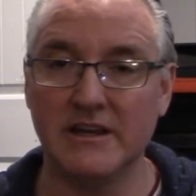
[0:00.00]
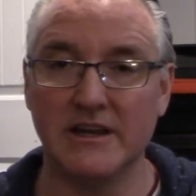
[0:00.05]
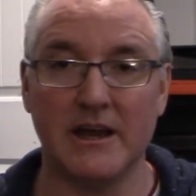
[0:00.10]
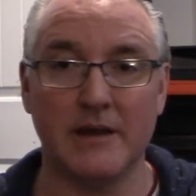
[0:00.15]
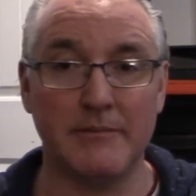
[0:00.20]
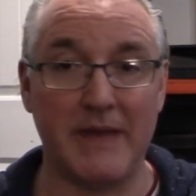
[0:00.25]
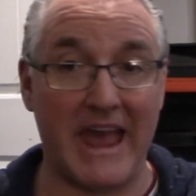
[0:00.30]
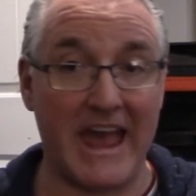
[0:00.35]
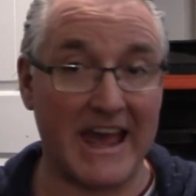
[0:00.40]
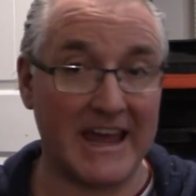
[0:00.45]

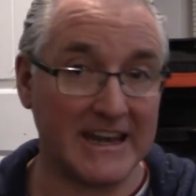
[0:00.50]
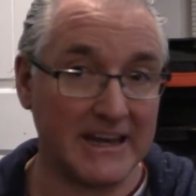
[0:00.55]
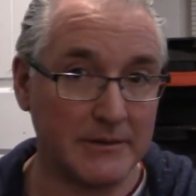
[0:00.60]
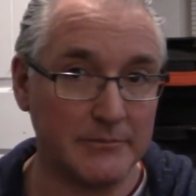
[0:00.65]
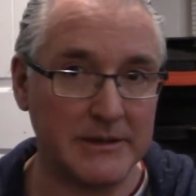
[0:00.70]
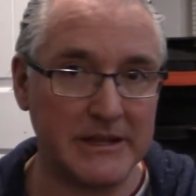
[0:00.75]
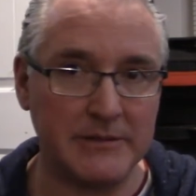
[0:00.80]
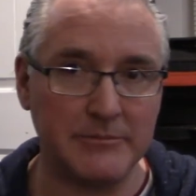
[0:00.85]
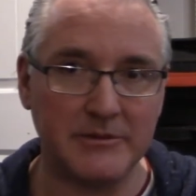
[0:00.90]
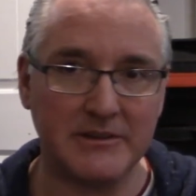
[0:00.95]
I'm adding
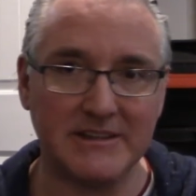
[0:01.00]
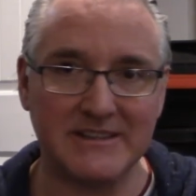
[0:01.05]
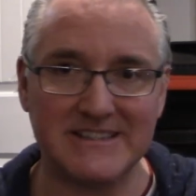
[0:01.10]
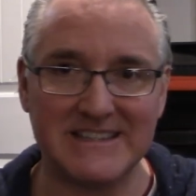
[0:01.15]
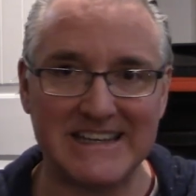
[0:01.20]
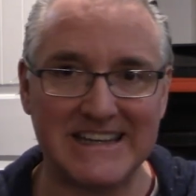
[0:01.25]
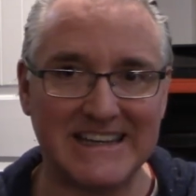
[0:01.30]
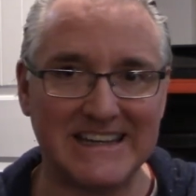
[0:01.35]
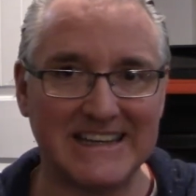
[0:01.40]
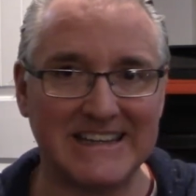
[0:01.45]
people as
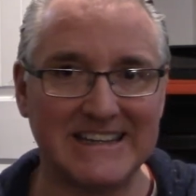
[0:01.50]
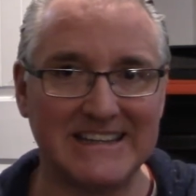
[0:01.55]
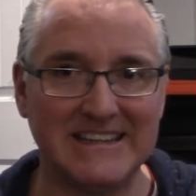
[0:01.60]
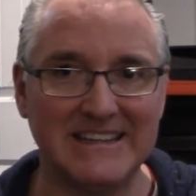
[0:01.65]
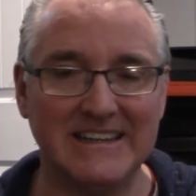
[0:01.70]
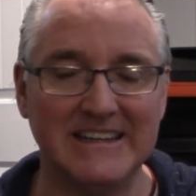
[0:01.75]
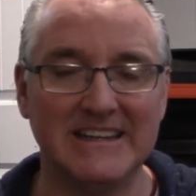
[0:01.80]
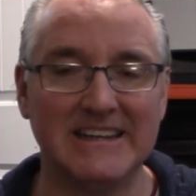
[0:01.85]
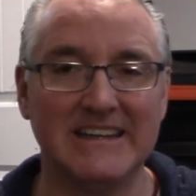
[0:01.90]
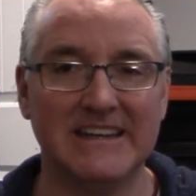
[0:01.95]
needed,
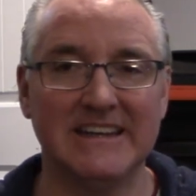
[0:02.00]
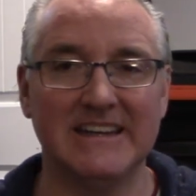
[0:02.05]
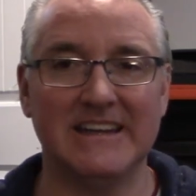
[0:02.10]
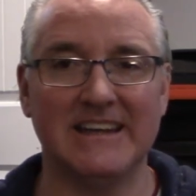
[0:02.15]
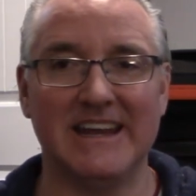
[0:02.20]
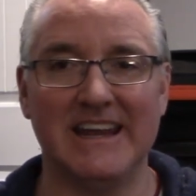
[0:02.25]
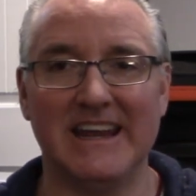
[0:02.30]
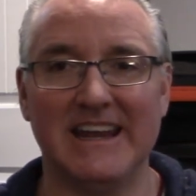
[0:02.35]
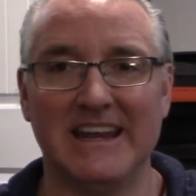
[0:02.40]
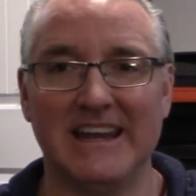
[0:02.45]

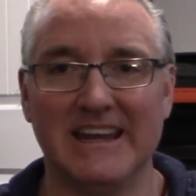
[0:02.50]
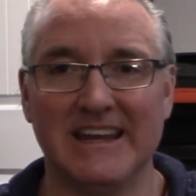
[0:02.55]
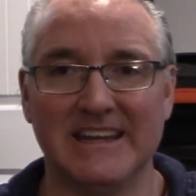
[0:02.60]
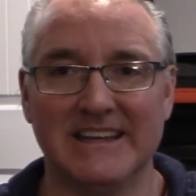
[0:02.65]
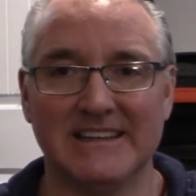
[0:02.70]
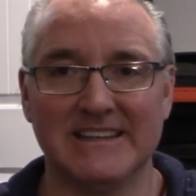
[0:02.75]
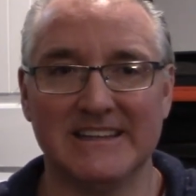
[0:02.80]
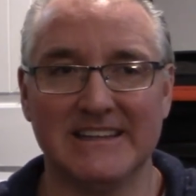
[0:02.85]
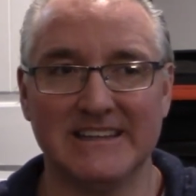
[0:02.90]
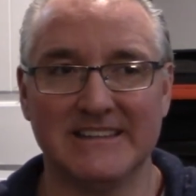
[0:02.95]

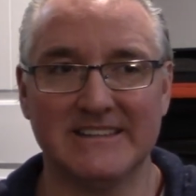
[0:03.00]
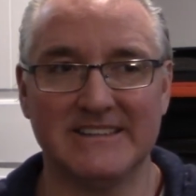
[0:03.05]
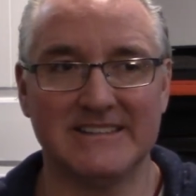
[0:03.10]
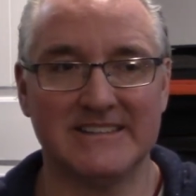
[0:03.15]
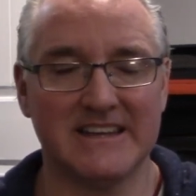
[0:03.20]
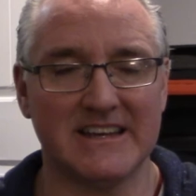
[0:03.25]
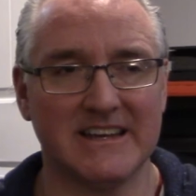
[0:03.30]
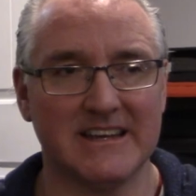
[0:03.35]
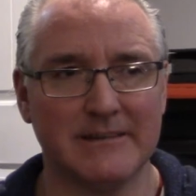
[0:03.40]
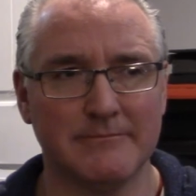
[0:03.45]
and it's
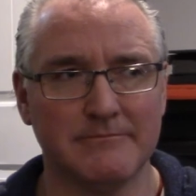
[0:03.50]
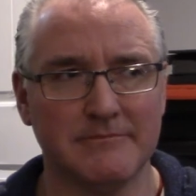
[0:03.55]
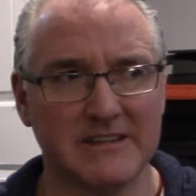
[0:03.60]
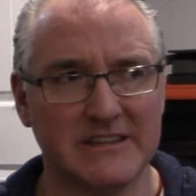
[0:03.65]
uh,